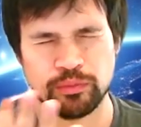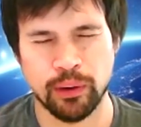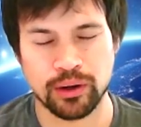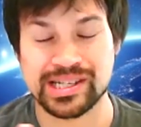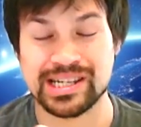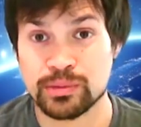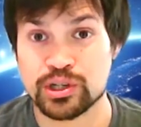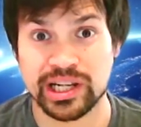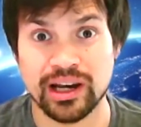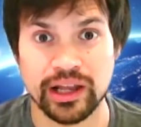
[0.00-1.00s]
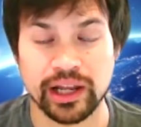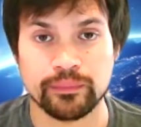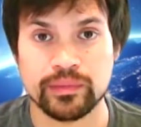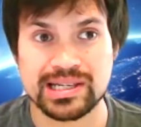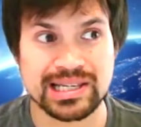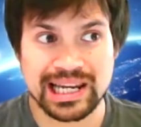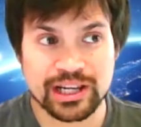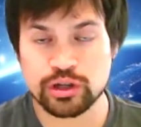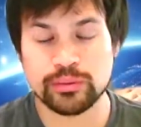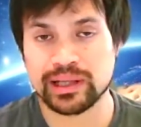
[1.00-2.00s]
bots is machine learning. It's
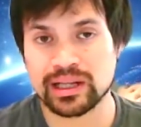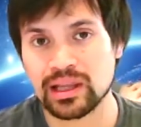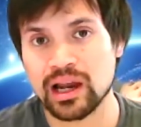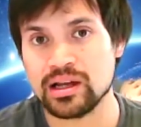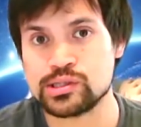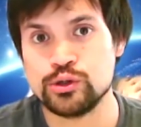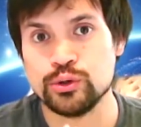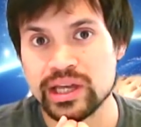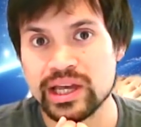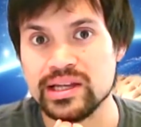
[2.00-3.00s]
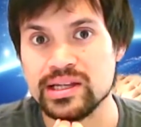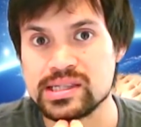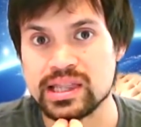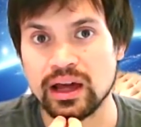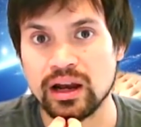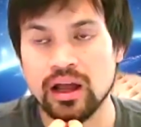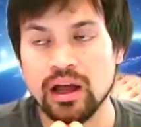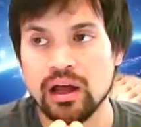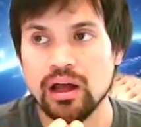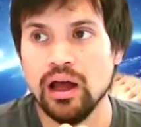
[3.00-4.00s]
literally been in the last two years that
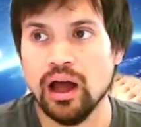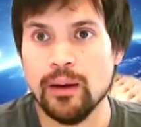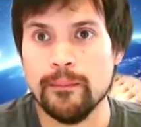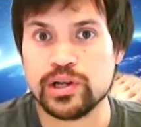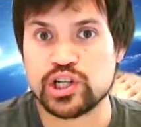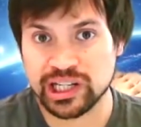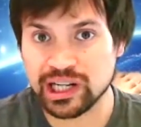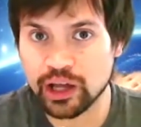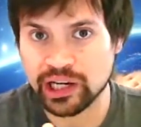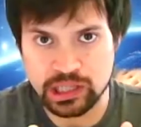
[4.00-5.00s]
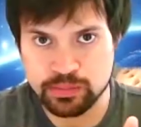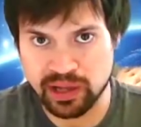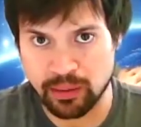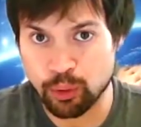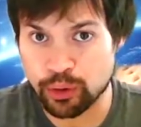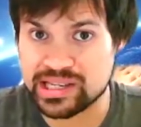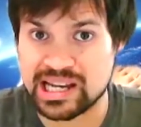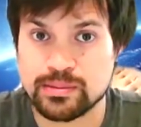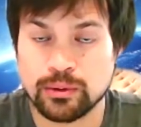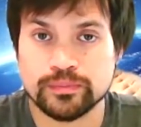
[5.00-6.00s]
um, machine learning has become more
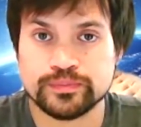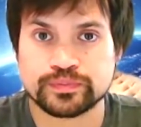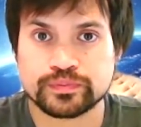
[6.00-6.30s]
accessible,